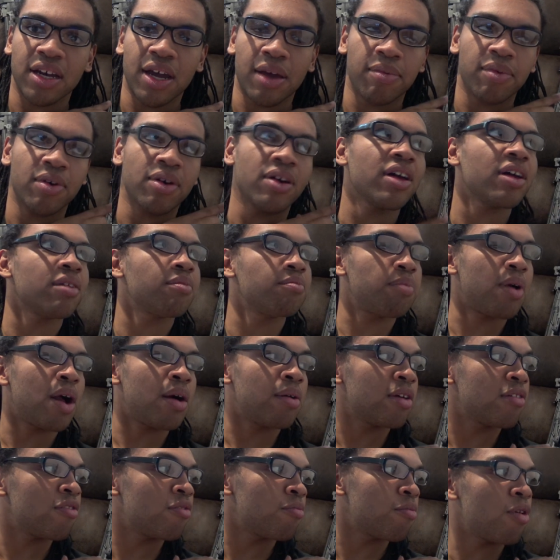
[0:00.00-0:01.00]
I'm
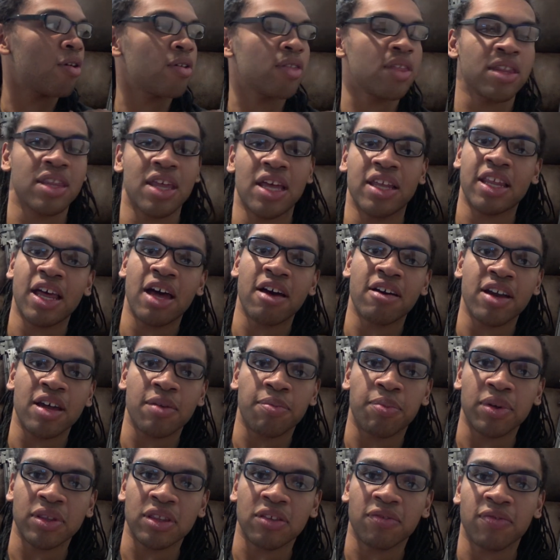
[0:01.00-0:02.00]
probably even more than that now that
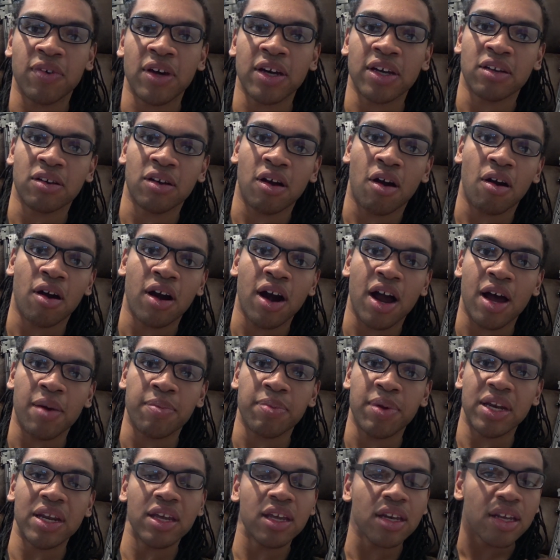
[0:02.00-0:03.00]
I put the fucking
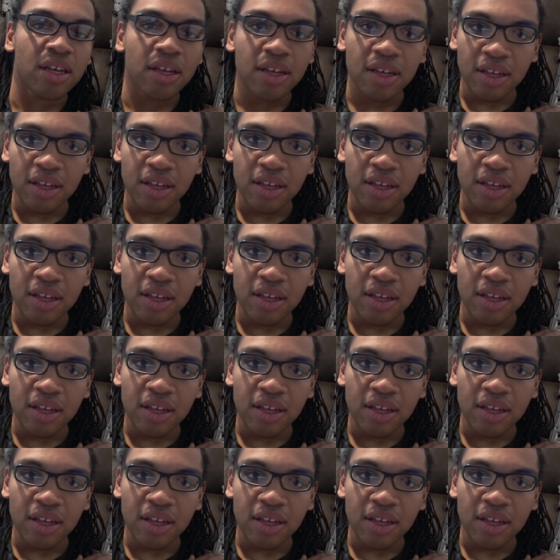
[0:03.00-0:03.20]
R-Hop in it.